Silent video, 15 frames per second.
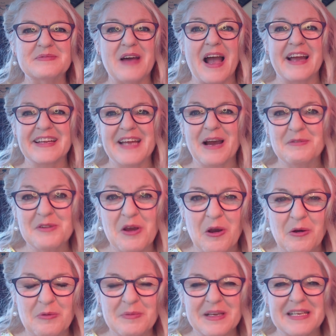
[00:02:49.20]
now
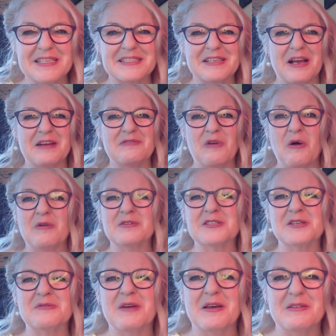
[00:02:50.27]
know because I've
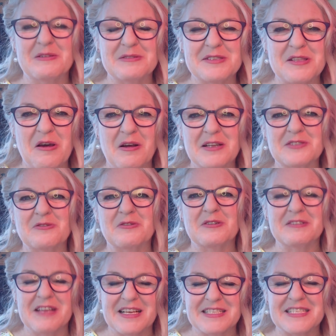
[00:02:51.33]
also had those thoughts or
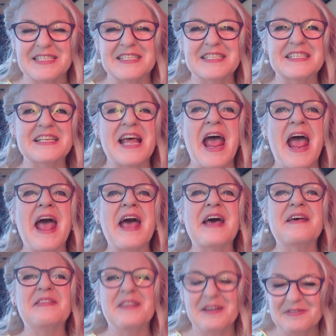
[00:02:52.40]
lessons
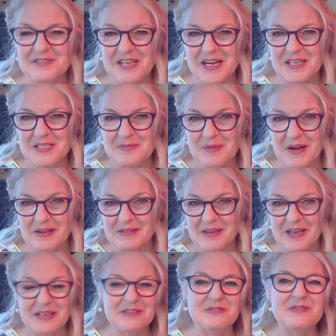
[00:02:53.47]
that have changed my
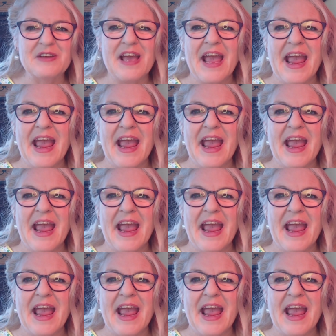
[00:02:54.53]
life.